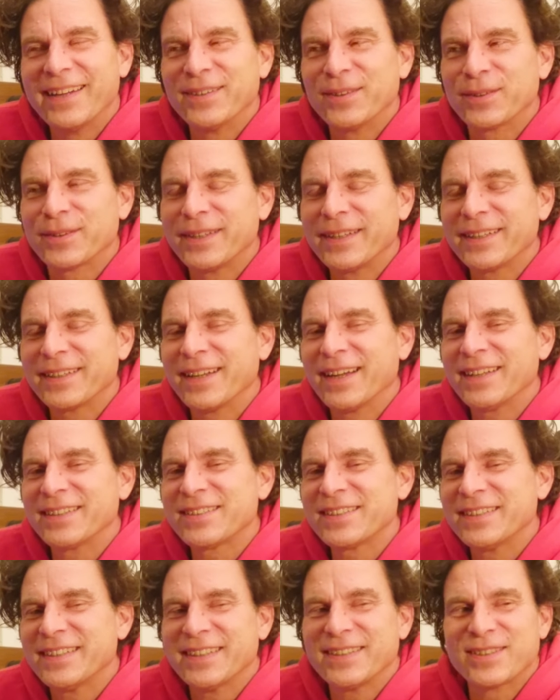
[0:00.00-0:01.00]
don't think
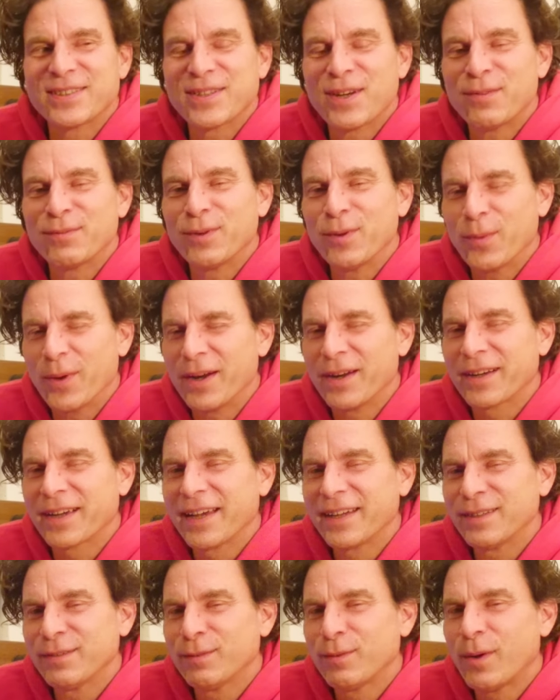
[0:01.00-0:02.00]
not in a self-aware
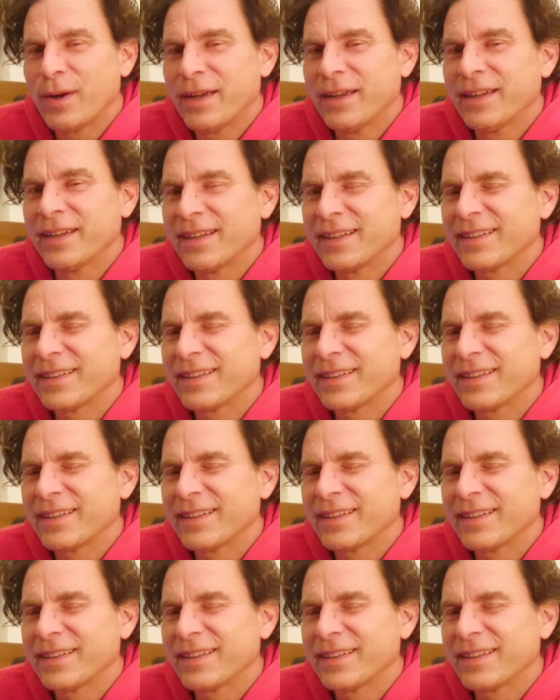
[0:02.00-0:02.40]
kind of way.